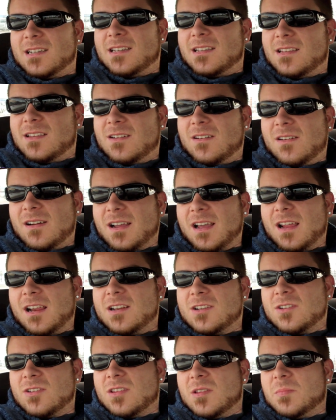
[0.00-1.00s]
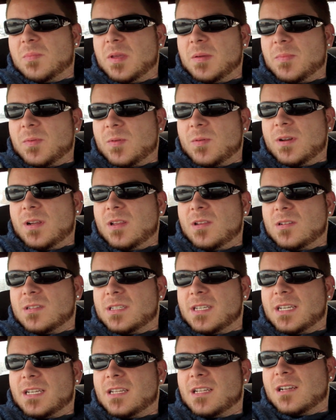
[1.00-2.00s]
No, I gotta show the people what it
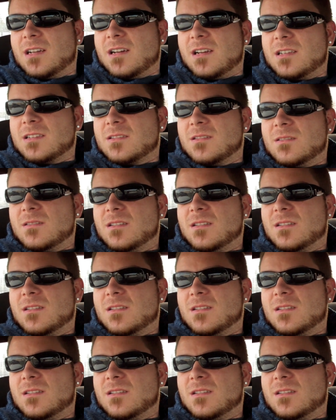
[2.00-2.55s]
looks like in the Costco.